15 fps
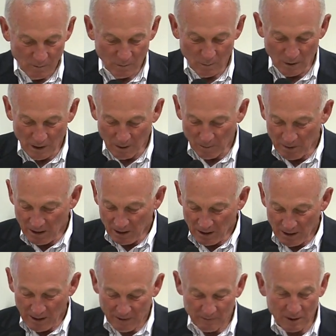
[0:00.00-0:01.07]
Well,
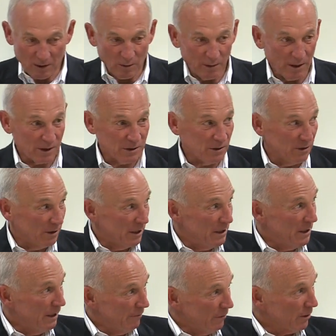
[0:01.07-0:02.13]
Mel, I have to correct you, and I
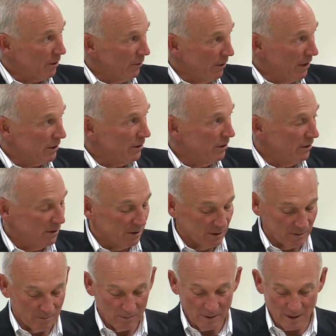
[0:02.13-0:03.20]
never correct you,
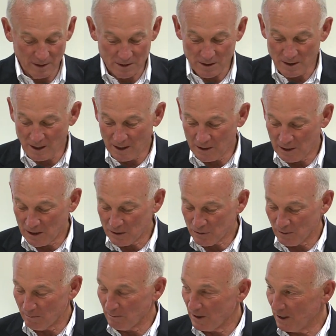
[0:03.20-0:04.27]
but it's not
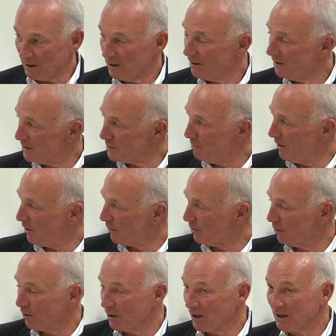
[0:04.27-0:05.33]
interim mayor, it's Mayor
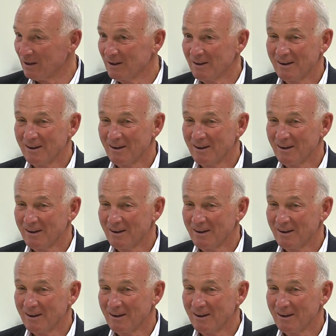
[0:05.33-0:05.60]
Gloria.